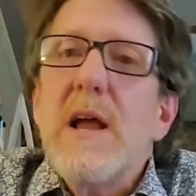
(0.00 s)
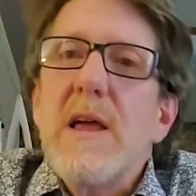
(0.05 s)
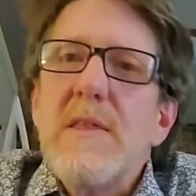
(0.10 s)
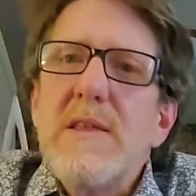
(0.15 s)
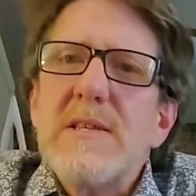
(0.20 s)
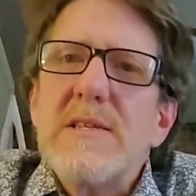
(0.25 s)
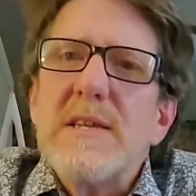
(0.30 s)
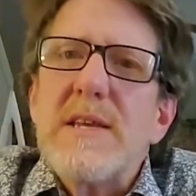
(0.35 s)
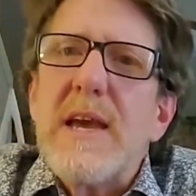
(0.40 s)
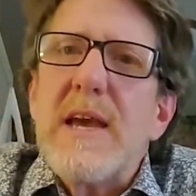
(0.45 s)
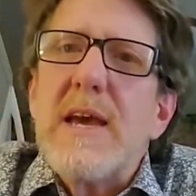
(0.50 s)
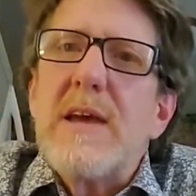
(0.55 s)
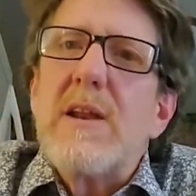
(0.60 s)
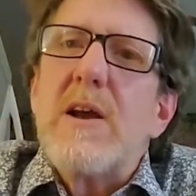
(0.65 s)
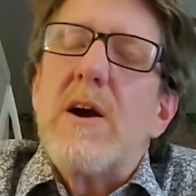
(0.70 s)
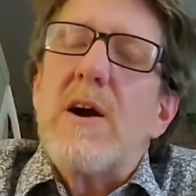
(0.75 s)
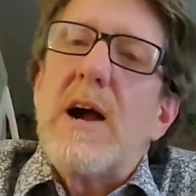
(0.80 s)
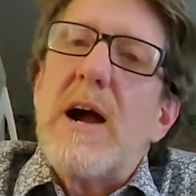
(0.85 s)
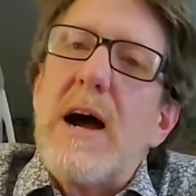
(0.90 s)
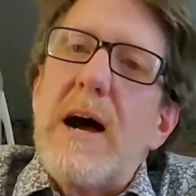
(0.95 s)
These again
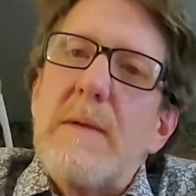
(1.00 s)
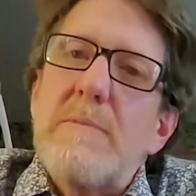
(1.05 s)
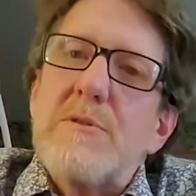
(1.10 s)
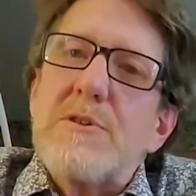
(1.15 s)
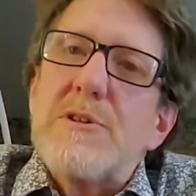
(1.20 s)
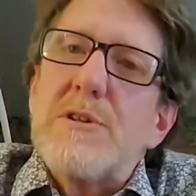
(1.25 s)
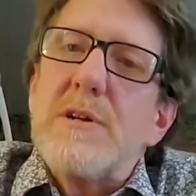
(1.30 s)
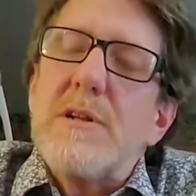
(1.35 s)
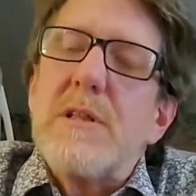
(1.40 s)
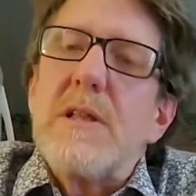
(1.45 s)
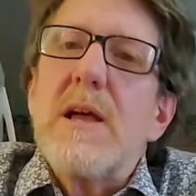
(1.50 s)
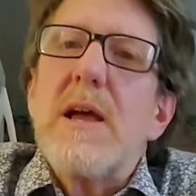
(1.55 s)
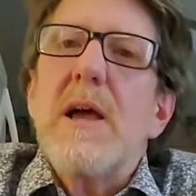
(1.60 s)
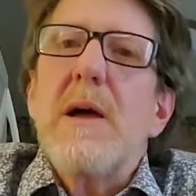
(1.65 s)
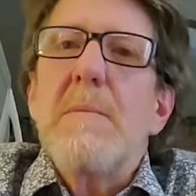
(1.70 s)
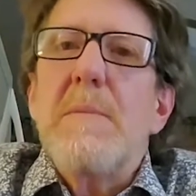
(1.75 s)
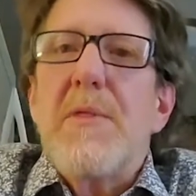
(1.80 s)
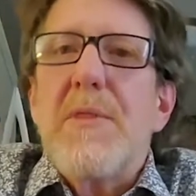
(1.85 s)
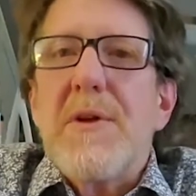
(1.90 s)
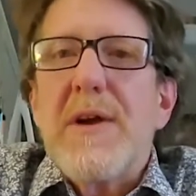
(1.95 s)
are optional,
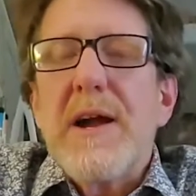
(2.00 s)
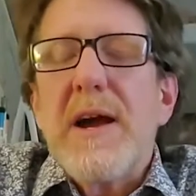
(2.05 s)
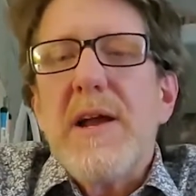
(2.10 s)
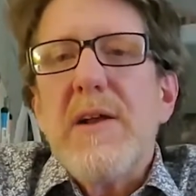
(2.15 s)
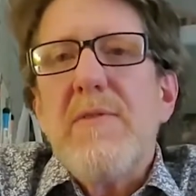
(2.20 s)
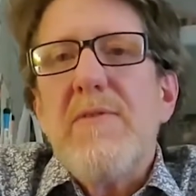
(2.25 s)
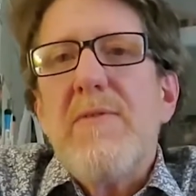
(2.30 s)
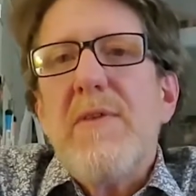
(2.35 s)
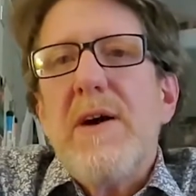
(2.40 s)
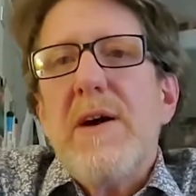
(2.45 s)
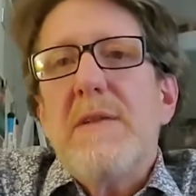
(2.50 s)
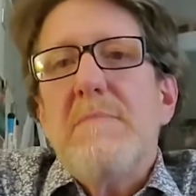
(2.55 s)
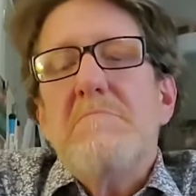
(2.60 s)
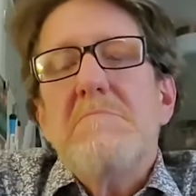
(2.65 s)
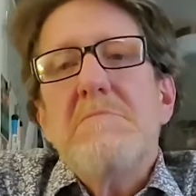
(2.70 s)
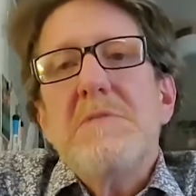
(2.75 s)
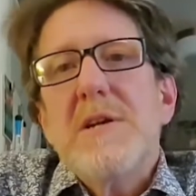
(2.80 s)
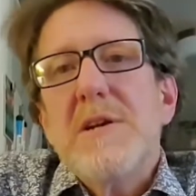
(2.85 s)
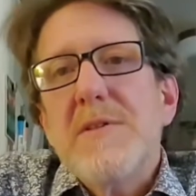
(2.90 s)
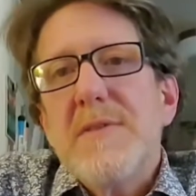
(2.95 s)
but they're kind of fun
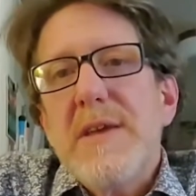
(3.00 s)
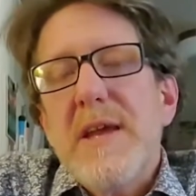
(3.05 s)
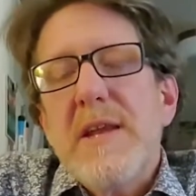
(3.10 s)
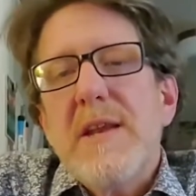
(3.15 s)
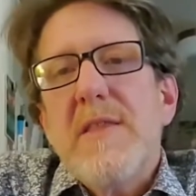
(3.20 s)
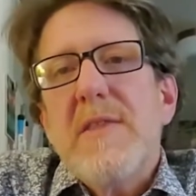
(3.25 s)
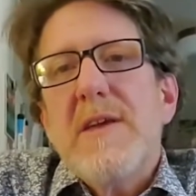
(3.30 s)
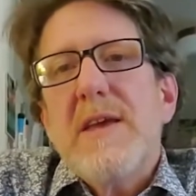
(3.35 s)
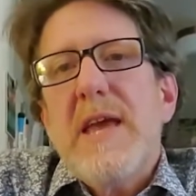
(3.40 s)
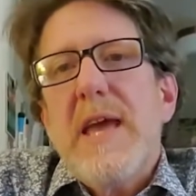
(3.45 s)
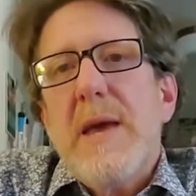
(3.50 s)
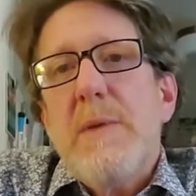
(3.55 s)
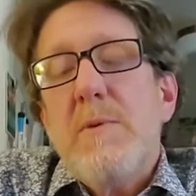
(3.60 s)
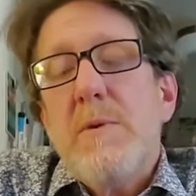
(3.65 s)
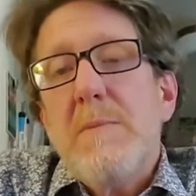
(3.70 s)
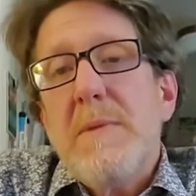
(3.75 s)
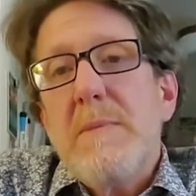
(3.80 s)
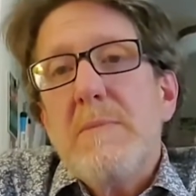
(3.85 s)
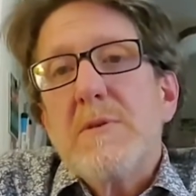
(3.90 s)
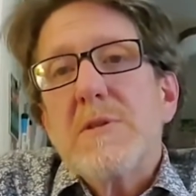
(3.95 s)
near the end of the game when
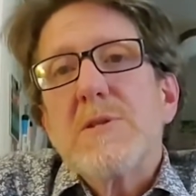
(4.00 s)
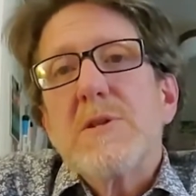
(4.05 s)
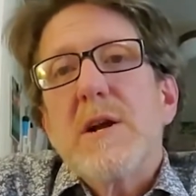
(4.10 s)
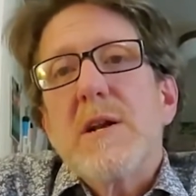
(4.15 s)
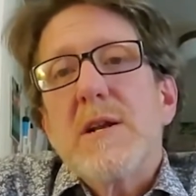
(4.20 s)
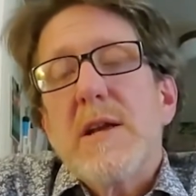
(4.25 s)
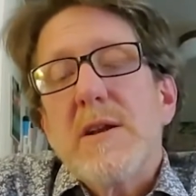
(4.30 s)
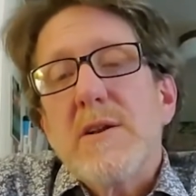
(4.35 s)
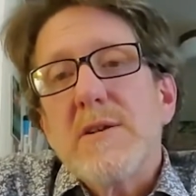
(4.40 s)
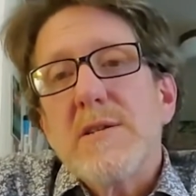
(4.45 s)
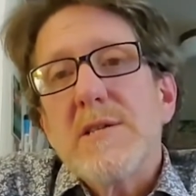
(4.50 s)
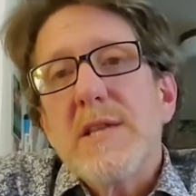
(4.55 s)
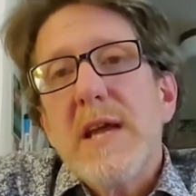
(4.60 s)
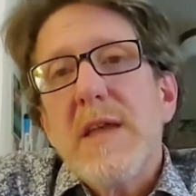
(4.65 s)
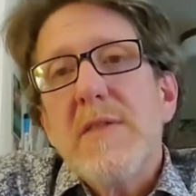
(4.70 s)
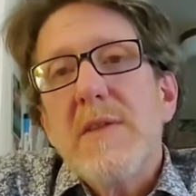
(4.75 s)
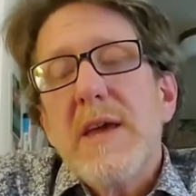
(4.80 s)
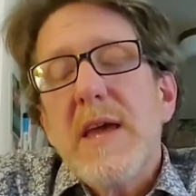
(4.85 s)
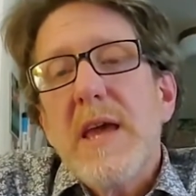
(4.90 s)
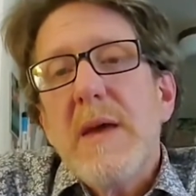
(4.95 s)
people start to
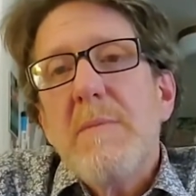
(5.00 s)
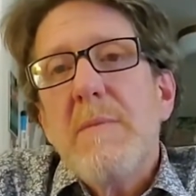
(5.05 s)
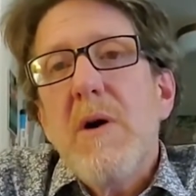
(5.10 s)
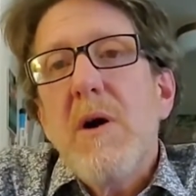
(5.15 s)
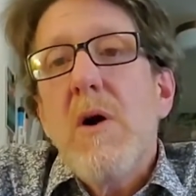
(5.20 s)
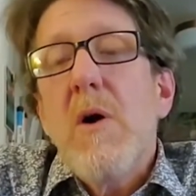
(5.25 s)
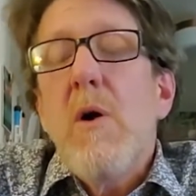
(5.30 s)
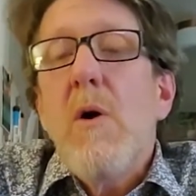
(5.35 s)
understand the game,